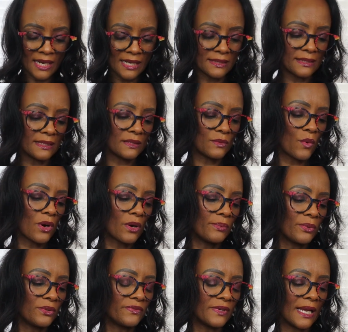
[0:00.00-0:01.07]
It says
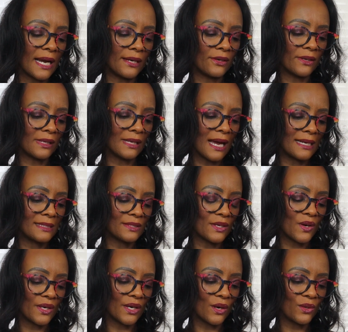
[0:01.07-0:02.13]
waterproof liner glides
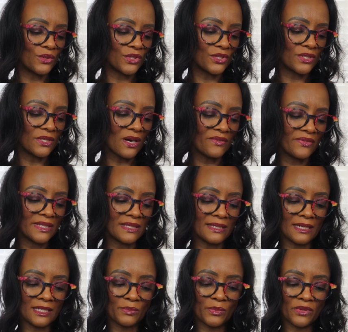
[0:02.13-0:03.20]
on ultra soft and
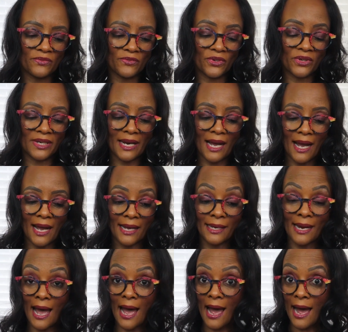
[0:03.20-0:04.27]
stays put for
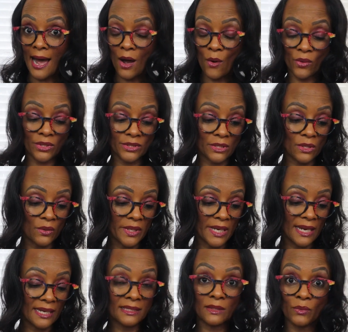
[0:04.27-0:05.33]
9 hours.
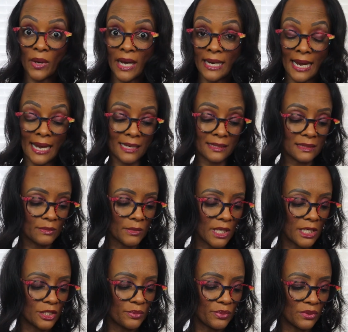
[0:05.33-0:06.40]
Okay, sweat and
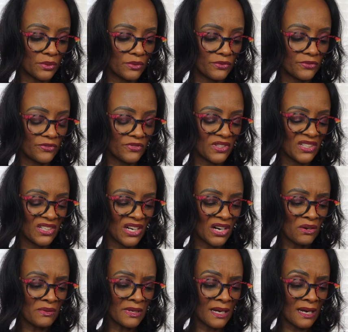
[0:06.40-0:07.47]
smudge proof.
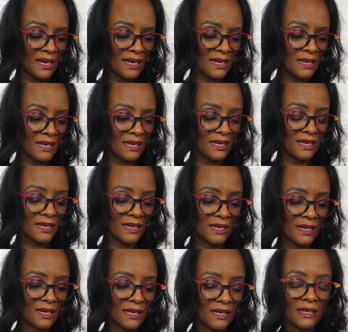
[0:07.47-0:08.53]
Okay.
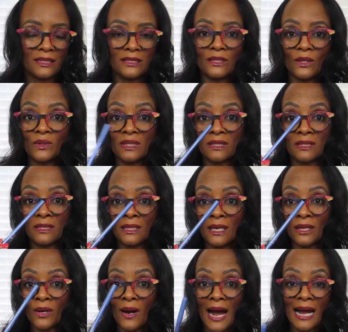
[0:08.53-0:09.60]
So this is
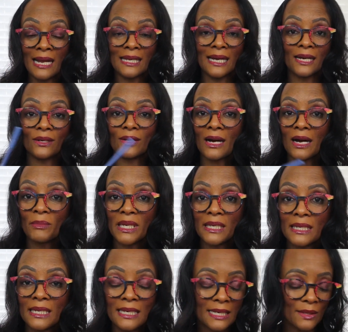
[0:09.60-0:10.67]
another eyeliner. I've
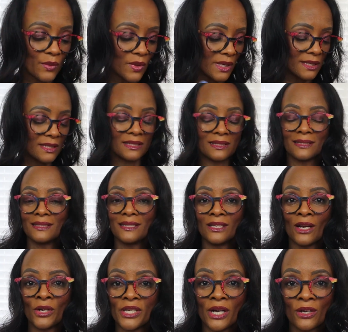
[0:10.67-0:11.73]
been needing one because, you
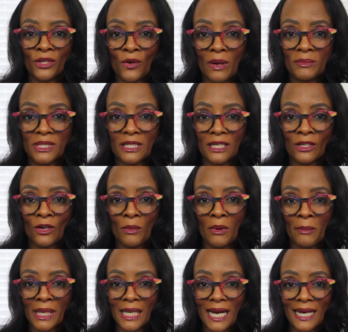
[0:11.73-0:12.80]
know, y'all know I'm stuck on
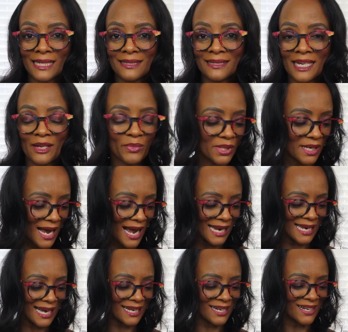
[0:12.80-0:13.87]
my Milani Stay Put
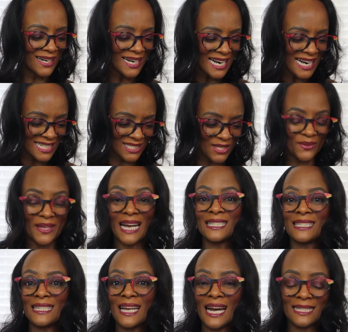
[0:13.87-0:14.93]
eyeliner. So
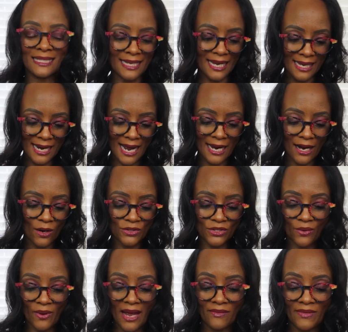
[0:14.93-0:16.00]
that's nice. And I
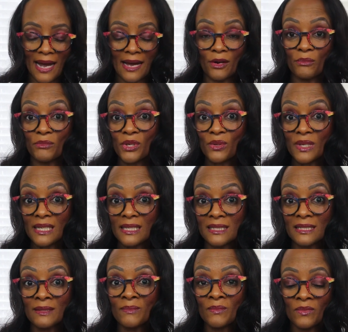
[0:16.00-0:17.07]
also have ITEM
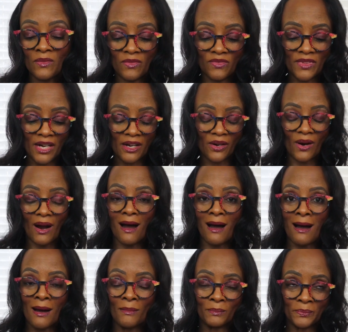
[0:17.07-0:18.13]
Beauty's, their
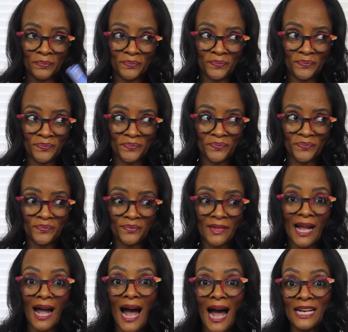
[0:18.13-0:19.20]

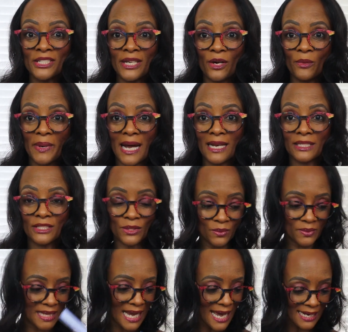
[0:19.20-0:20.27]
eyeshadow palette. So
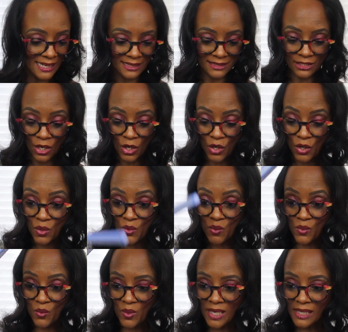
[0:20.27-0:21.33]
that is
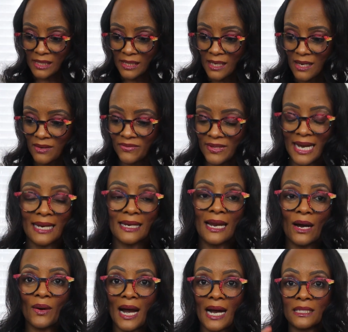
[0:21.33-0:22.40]
cool. Love that.
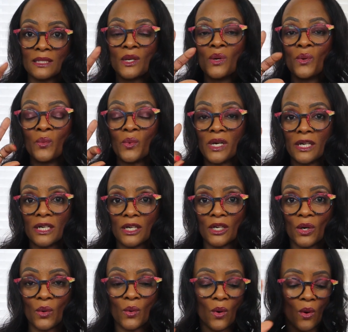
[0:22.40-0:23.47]
Now, guys, we're going to
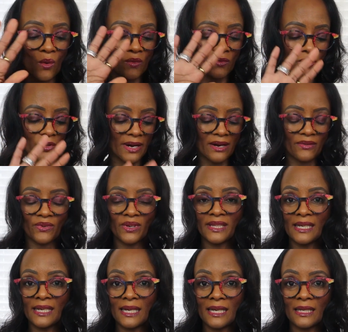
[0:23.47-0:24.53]
go over
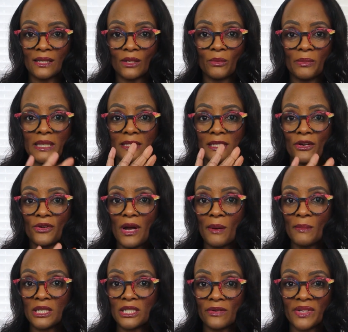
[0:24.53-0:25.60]
everything in a little bit, tell you
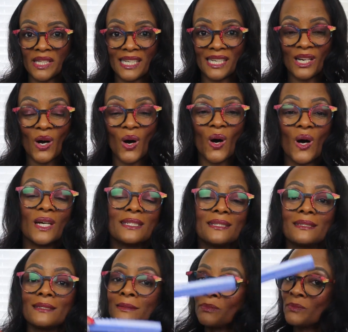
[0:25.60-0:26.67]
how much everything
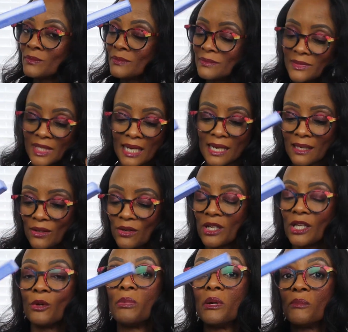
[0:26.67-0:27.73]
costs, and learn a
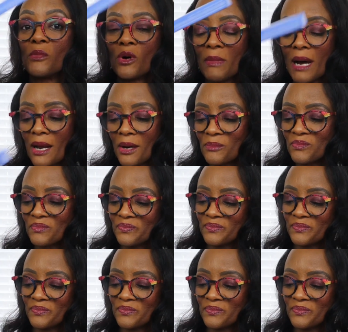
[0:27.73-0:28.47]
little bit more about it.